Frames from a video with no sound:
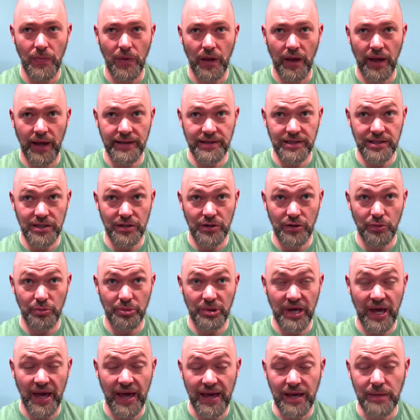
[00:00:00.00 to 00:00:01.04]
and to
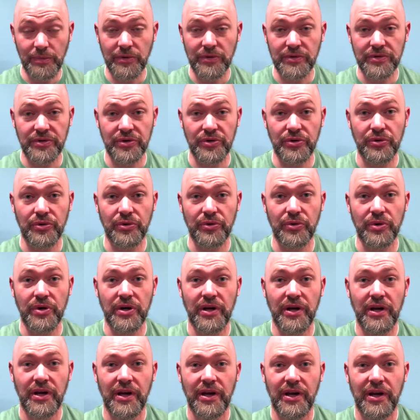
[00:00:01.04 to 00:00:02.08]
be able to
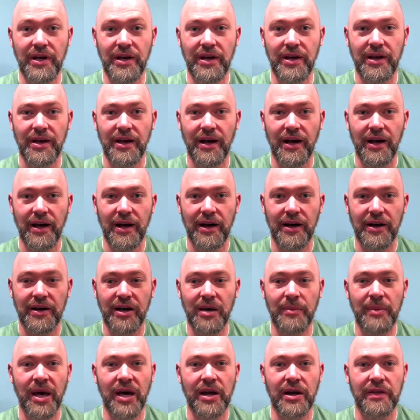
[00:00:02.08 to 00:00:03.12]

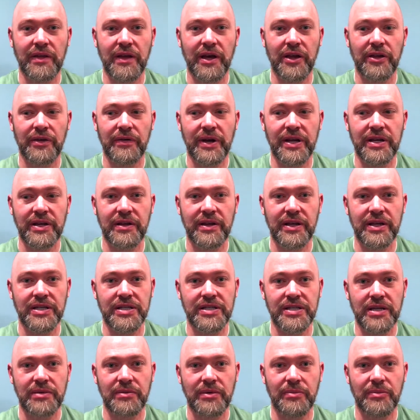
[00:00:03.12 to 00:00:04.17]
come out of the other end of this
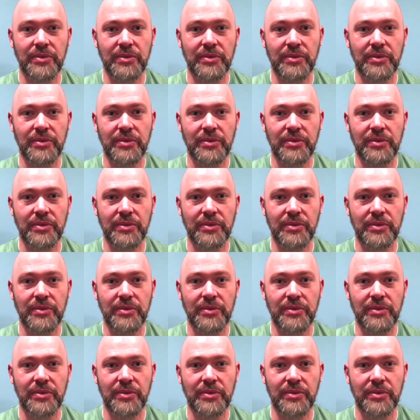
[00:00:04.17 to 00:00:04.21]
and